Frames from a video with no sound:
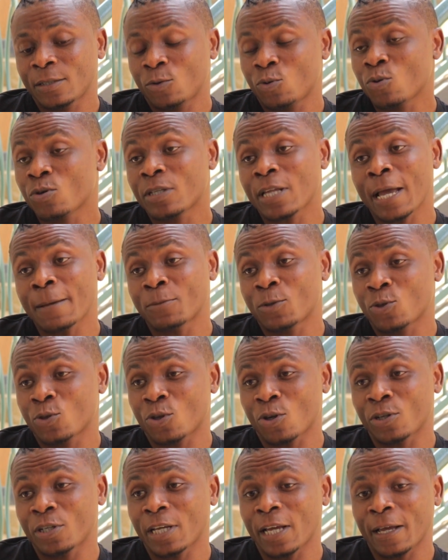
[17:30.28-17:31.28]
took time to
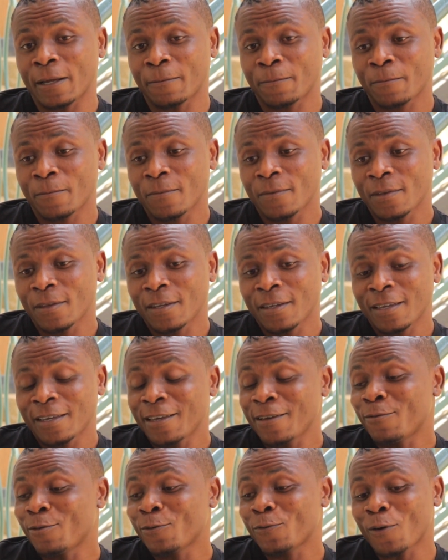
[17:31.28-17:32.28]
study her
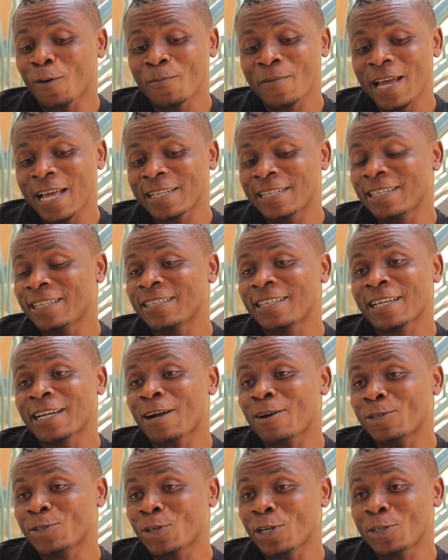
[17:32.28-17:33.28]
even for me i didn't
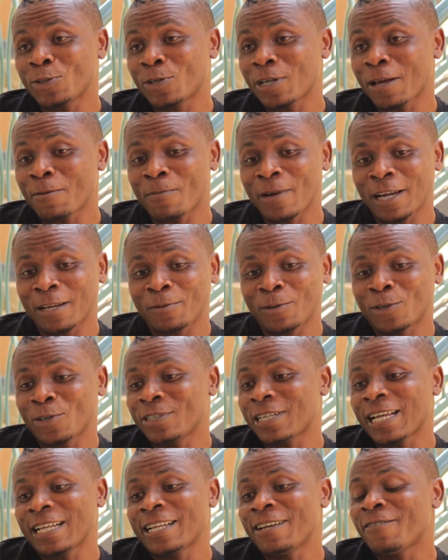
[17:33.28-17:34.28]
think i was going to get married
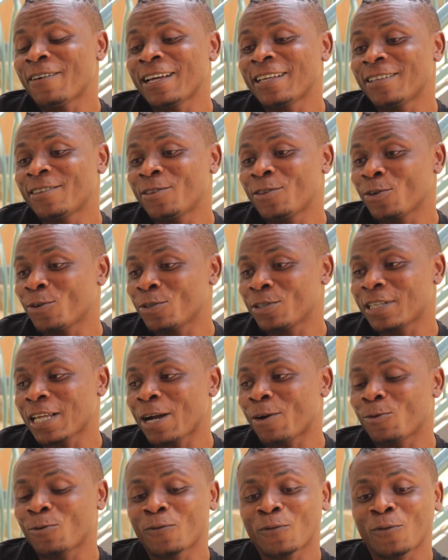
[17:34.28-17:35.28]
because i never thought
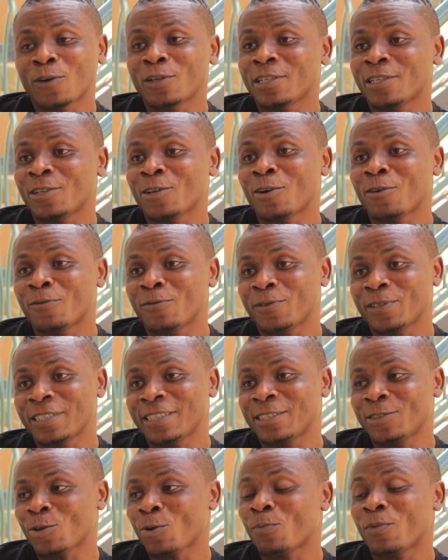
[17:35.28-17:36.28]
i would fall in love
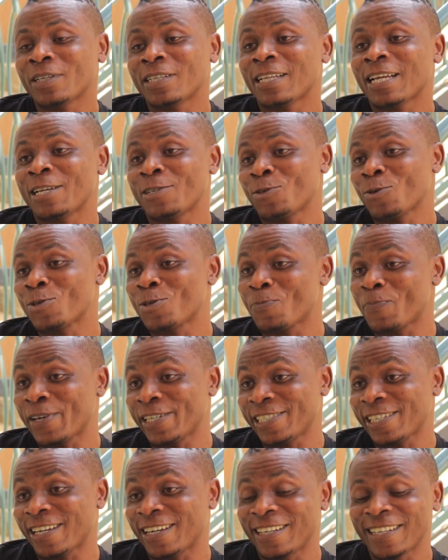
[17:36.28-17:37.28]
with somebody that is so
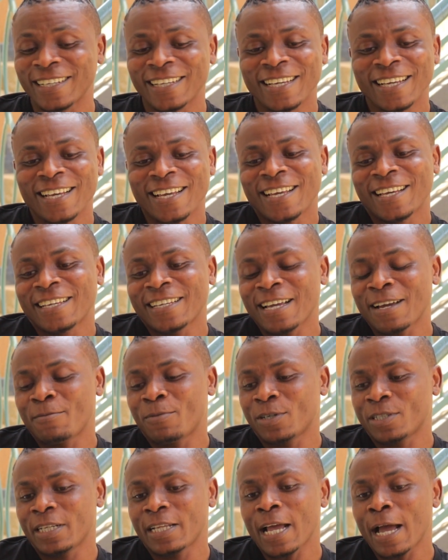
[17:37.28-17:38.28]
special yeah
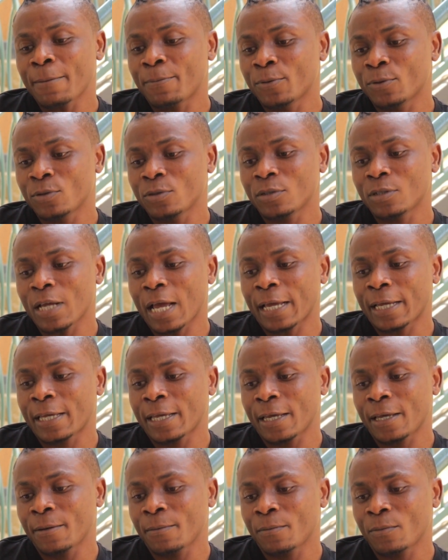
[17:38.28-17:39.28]
but it happened i
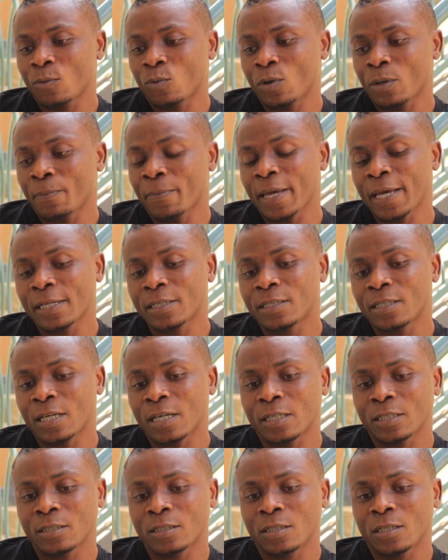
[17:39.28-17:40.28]
came we met
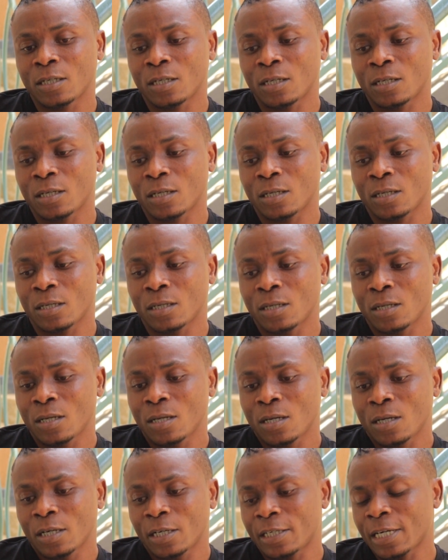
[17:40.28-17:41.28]
and
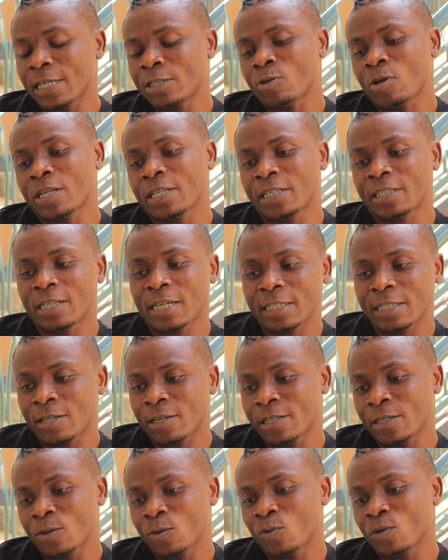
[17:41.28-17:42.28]
uh, gradually
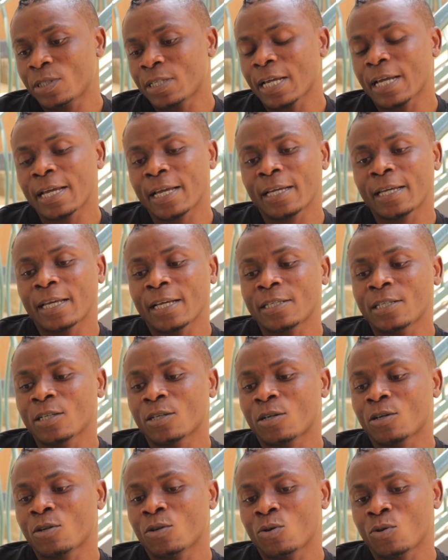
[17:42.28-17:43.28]
gradually we started
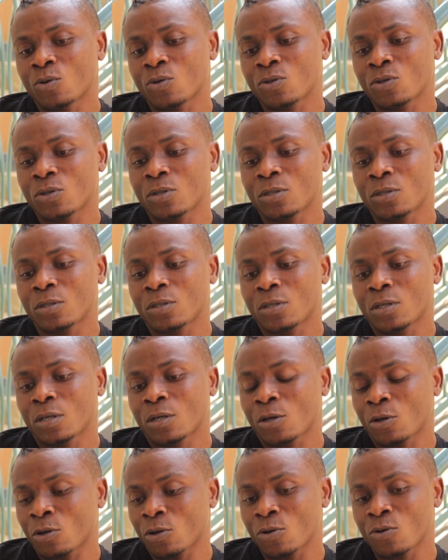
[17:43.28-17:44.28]
getting close
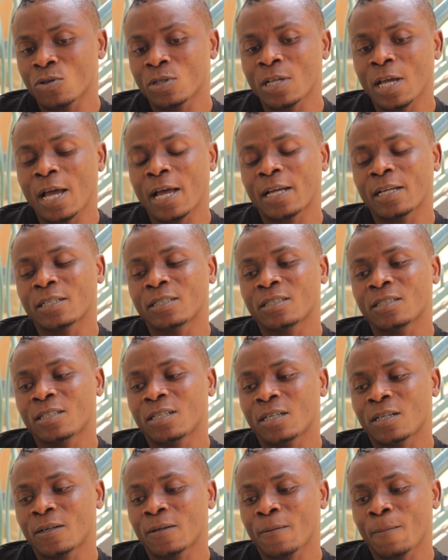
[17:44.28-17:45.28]
closer
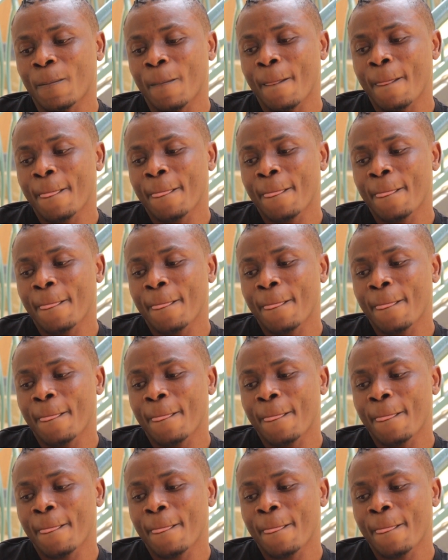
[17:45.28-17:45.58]
and um,